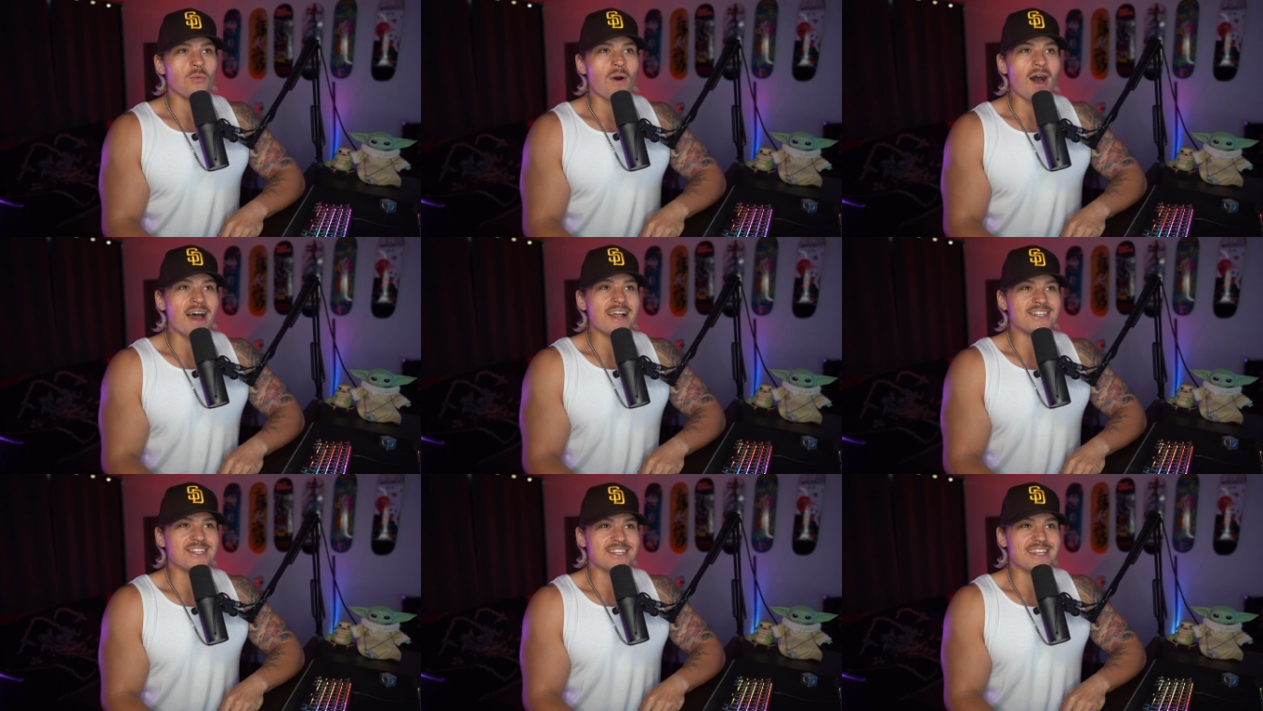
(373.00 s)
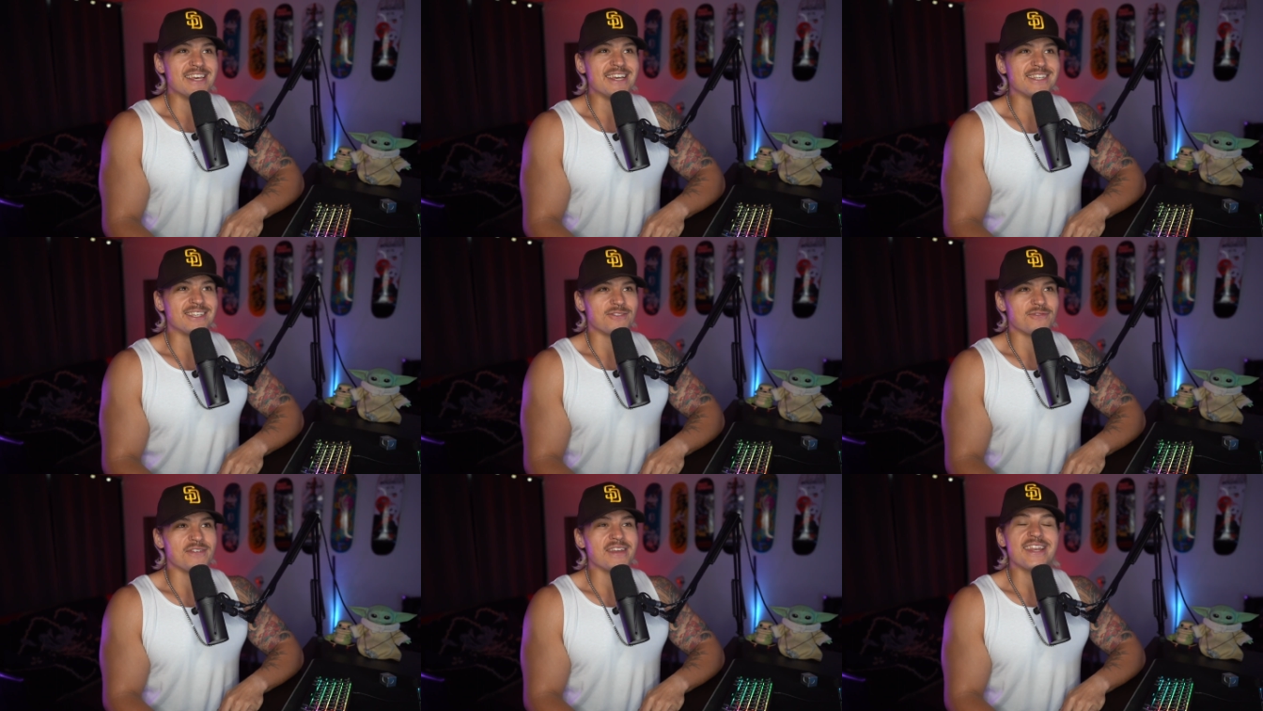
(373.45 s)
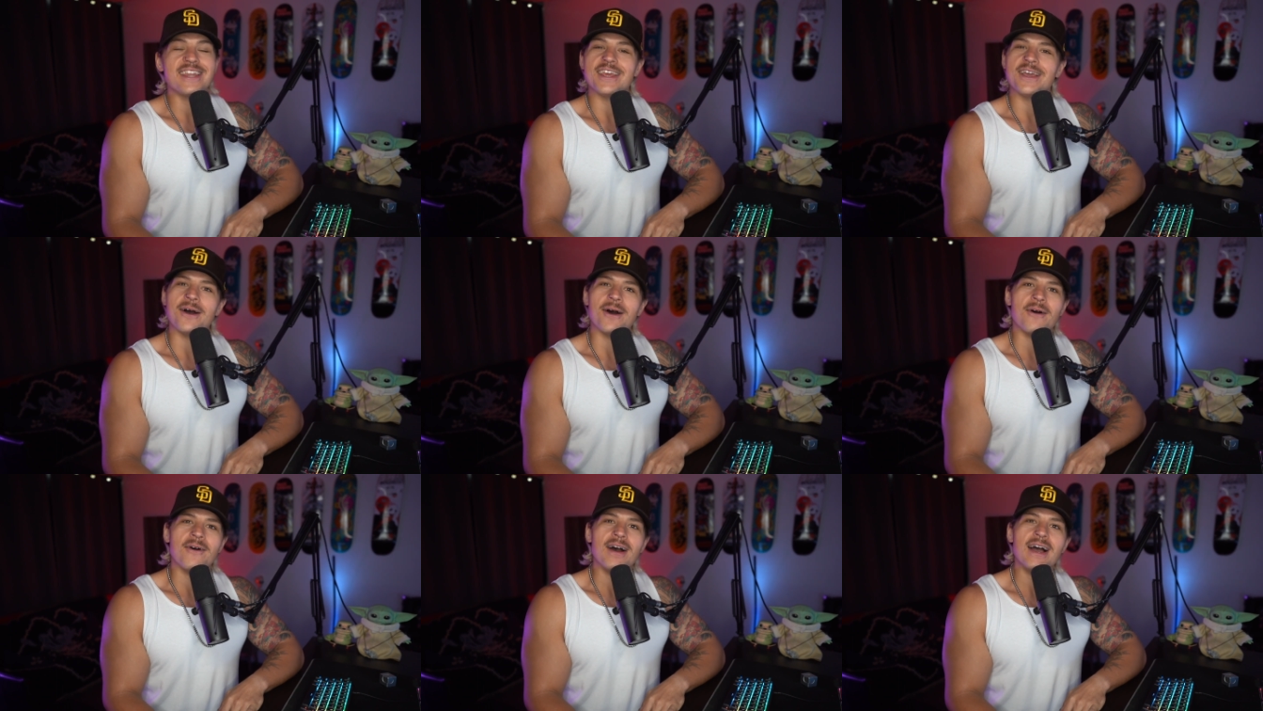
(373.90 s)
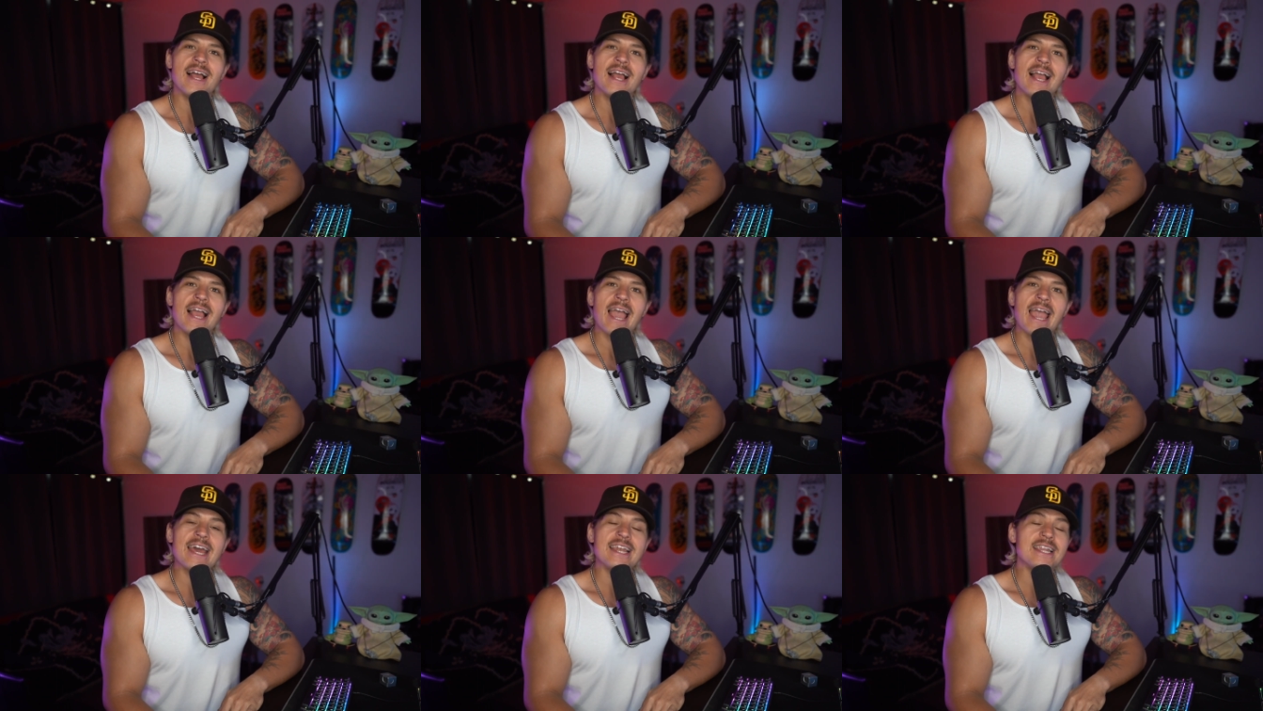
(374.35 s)
watch this video,
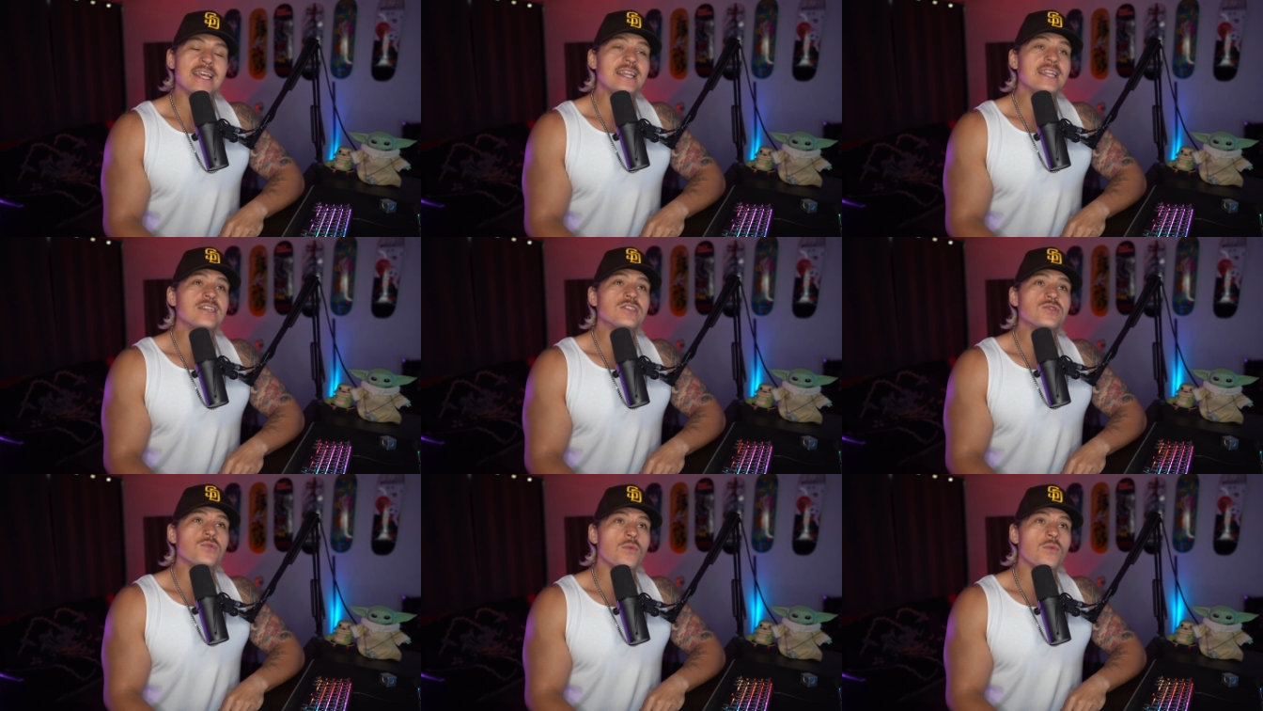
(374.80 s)
and it is